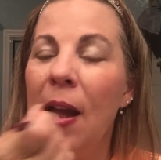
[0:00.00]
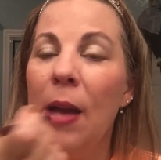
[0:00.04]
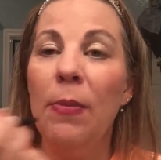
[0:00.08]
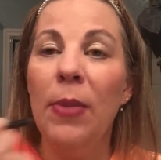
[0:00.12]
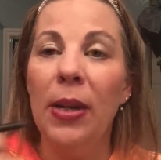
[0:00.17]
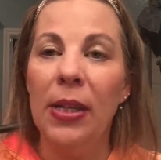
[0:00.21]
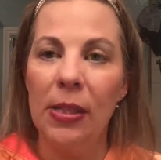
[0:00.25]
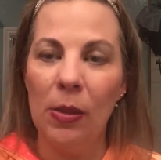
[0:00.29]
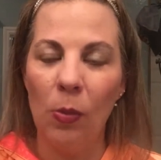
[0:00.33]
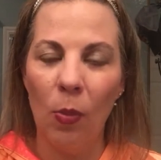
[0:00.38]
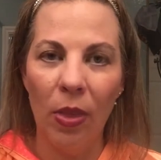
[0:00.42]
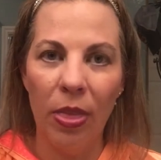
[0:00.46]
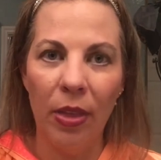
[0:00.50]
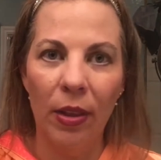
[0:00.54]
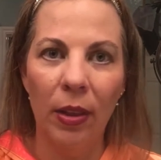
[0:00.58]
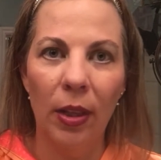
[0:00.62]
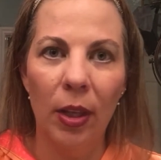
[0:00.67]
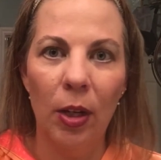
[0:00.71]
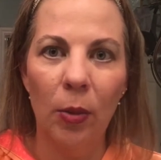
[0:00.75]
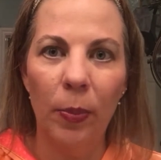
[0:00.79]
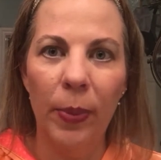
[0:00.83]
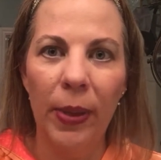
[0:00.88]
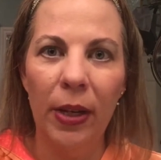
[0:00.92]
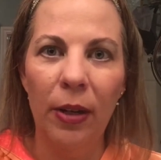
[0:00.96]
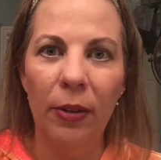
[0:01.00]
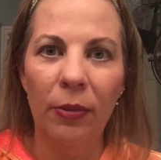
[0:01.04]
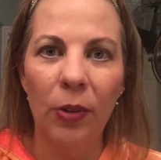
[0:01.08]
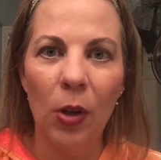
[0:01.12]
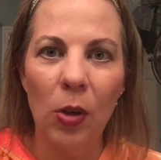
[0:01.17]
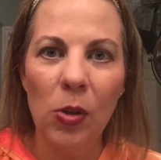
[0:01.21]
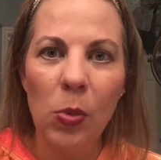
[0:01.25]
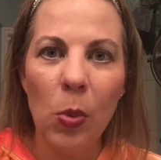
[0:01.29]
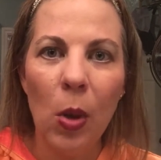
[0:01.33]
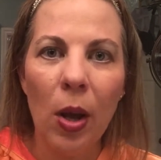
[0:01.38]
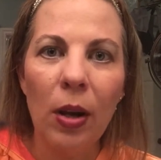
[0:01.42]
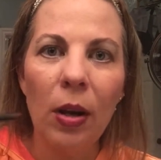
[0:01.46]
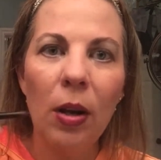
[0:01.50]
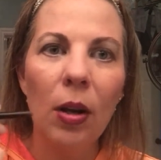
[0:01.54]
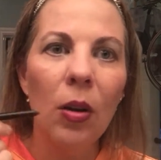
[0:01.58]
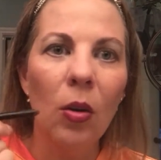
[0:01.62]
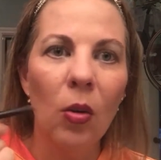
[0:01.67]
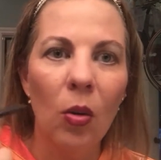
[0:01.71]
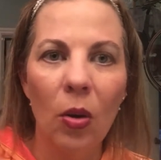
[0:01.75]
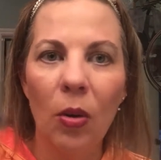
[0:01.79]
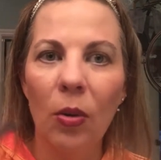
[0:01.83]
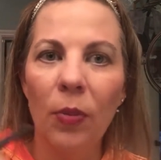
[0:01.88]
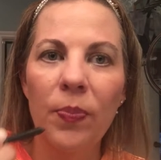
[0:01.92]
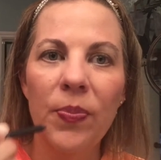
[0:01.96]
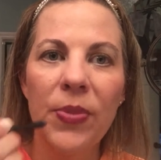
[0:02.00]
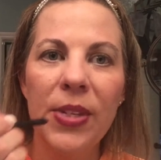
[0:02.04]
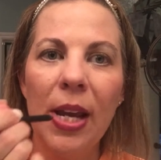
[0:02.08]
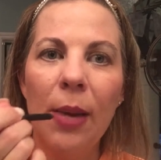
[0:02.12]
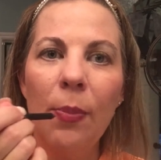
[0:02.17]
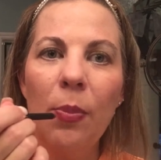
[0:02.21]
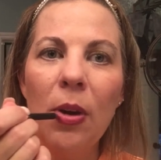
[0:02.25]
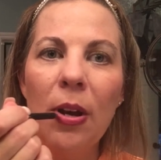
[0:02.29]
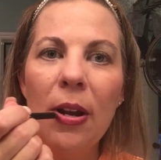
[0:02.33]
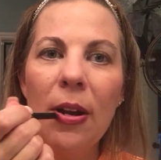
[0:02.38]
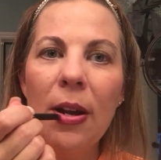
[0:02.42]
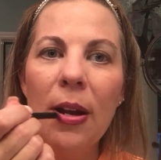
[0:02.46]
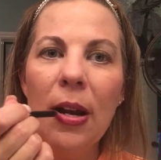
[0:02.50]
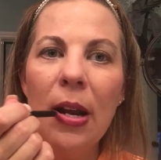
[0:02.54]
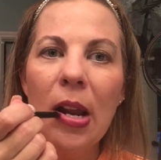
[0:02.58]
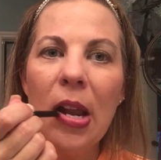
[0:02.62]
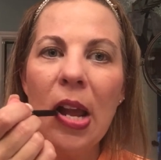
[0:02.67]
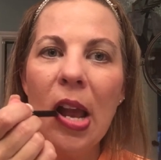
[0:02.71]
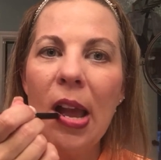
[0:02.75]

mix them with a little bit of rose water or tap water